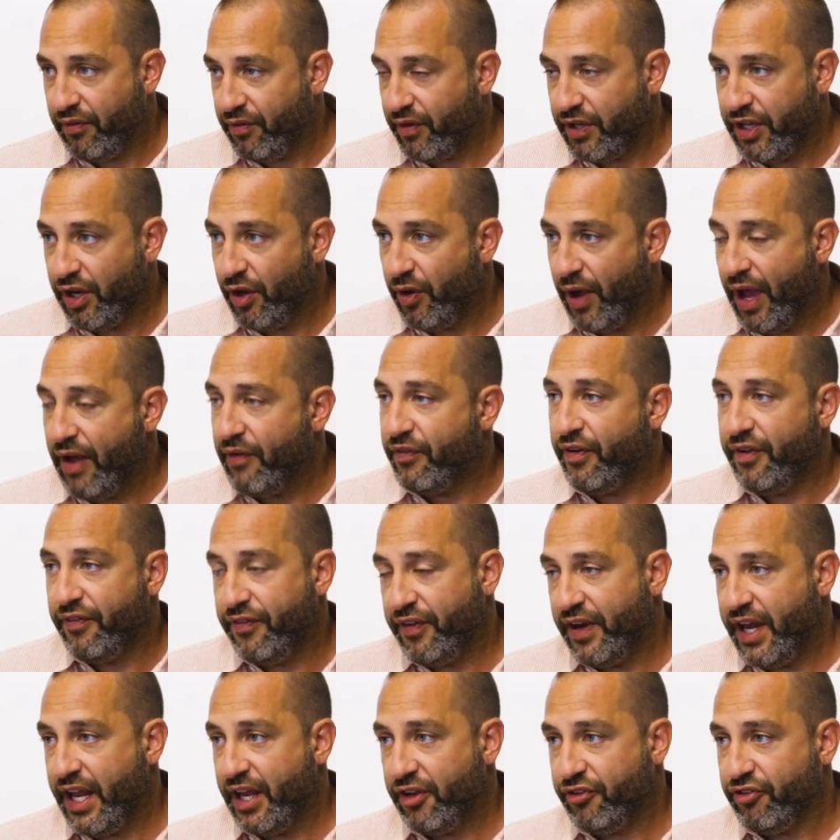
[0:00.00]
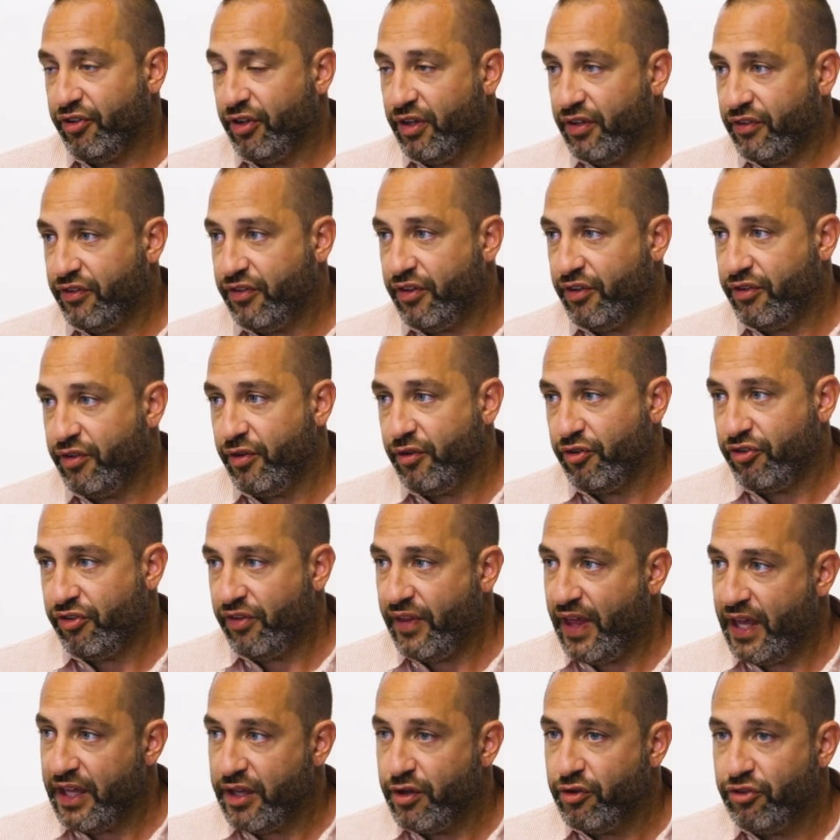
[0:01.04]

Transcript: you know, every financial institution that